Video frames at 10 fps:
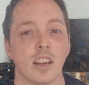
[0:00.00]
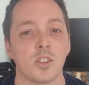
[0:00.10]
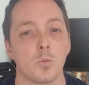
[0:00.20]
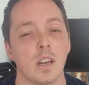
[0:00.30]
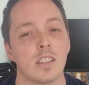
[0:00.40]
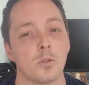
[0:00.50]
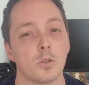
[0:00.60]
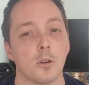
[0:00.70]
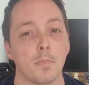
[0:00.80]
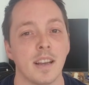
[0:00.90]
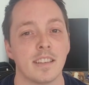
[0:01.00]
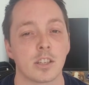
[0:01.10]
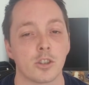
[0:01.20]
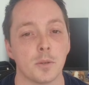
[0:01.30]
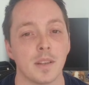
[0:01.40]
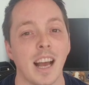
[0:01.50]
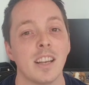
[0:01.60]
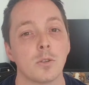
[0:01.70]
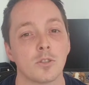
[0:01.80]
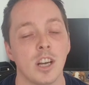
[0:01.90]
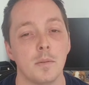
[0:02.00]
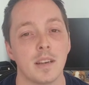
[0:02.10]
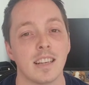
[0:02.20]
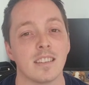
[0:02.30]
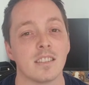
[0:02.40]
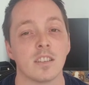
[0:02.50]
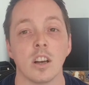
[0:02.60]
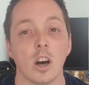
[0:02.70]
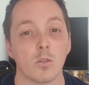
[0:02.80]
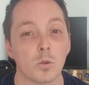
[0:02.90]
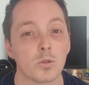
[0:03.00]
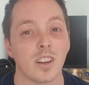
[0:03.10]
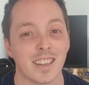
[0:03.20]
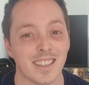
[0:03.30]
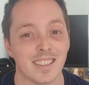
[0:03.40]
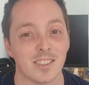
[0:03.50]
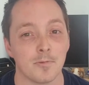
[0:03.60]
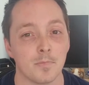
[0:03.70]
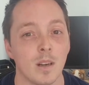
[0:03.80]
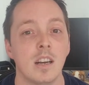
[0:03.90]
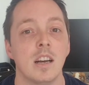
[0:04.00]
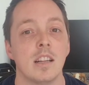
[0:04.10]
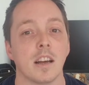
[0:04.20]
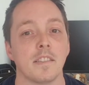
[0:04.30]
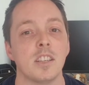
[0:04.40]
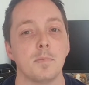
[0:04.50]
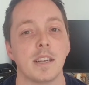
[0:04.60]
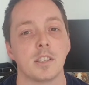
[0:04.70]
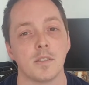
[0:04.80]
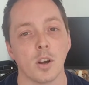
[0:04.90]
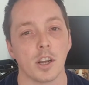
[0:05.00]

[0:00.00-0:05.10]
as well as all your basic troops and your Terminators, are all Psykers. Now this means you've got a